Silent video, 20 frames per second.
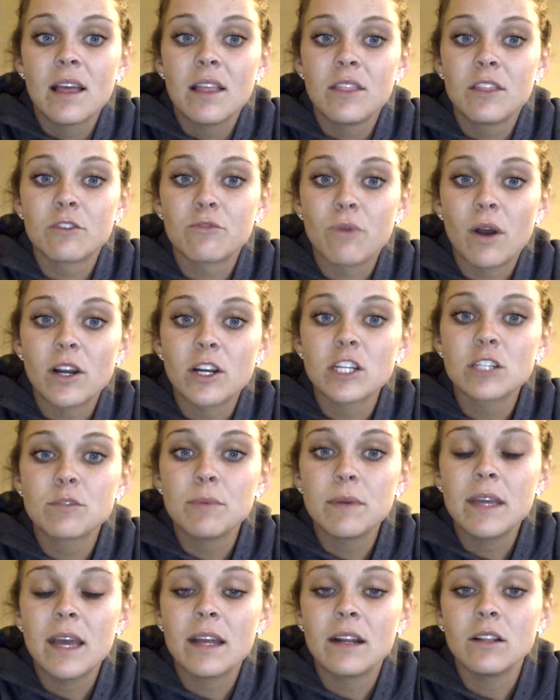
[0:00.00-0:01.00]
The runners
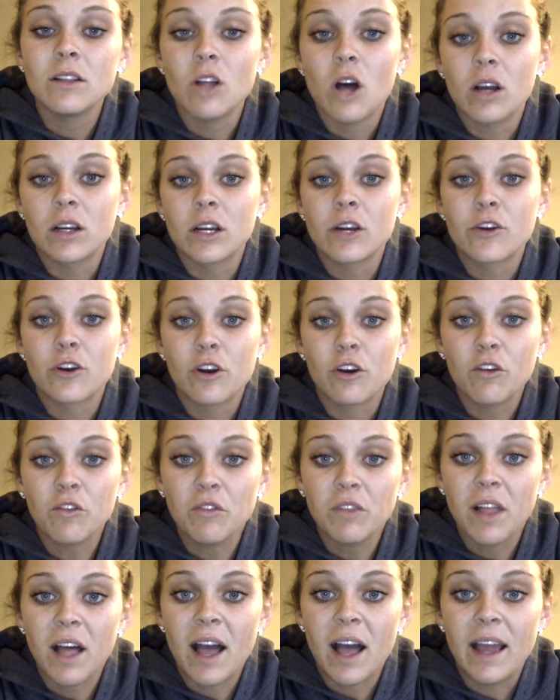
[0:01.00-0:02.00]
begin along a
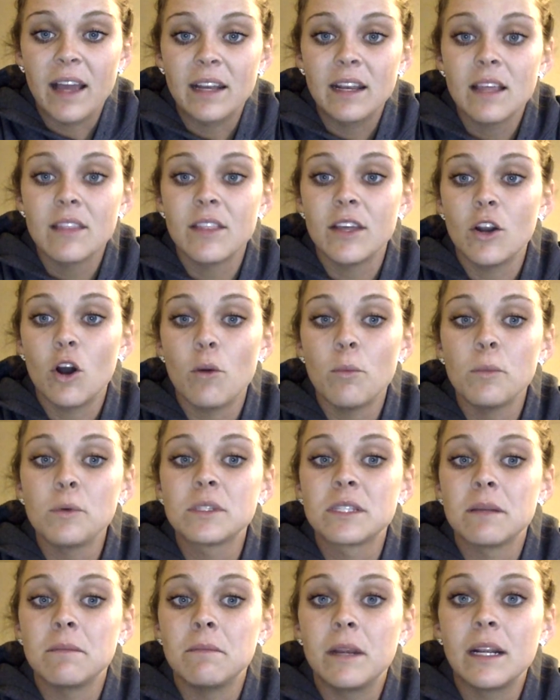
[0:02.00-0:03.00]
curved line, then
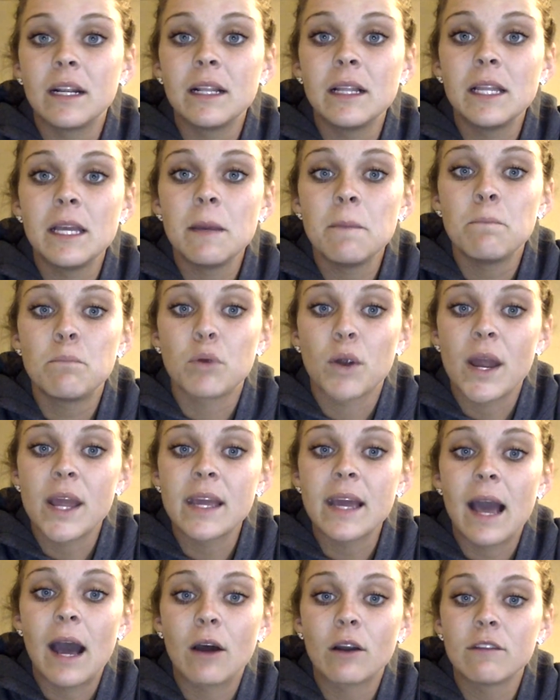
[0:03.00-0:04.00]
almost immediately
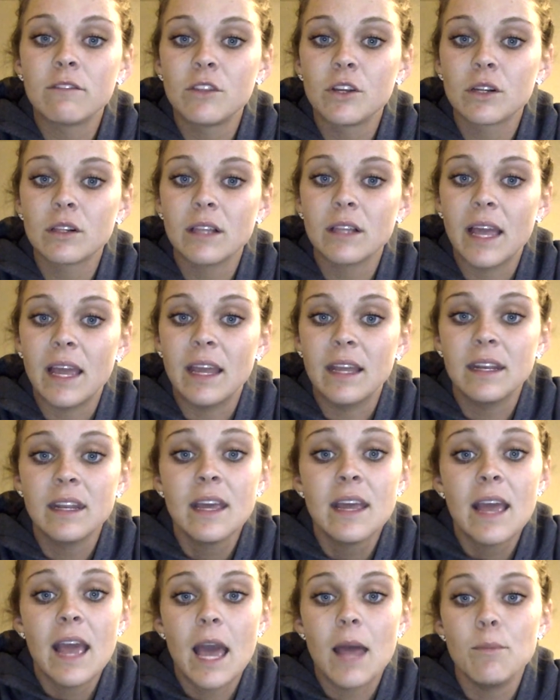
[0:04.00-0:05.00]
break out of their lane
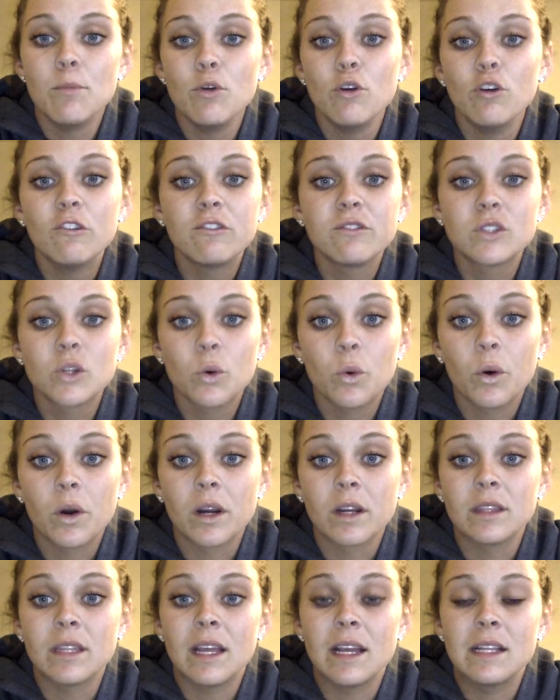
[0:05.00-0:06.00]
and move
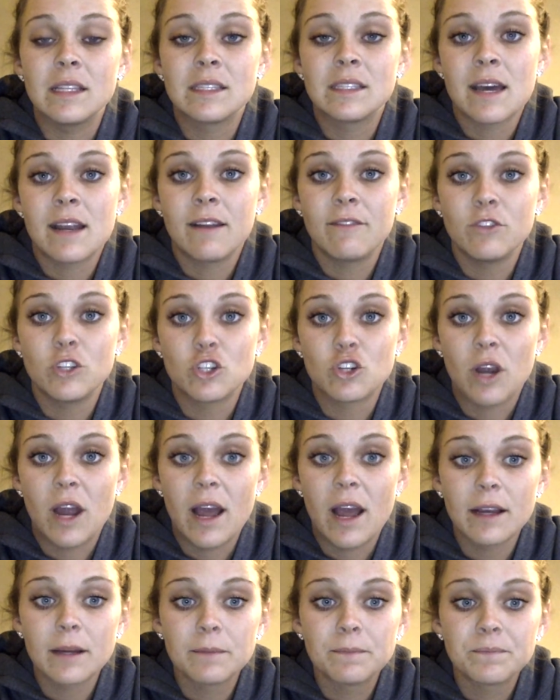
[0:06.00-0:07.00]
toward the inside of the
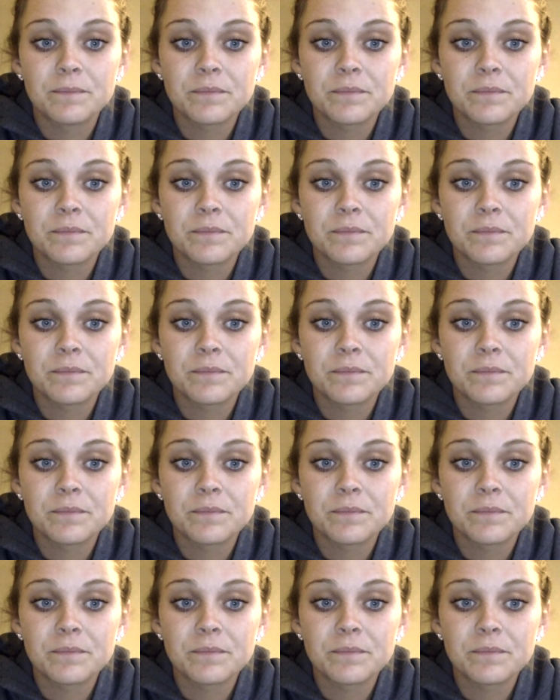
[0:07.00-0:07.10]
track.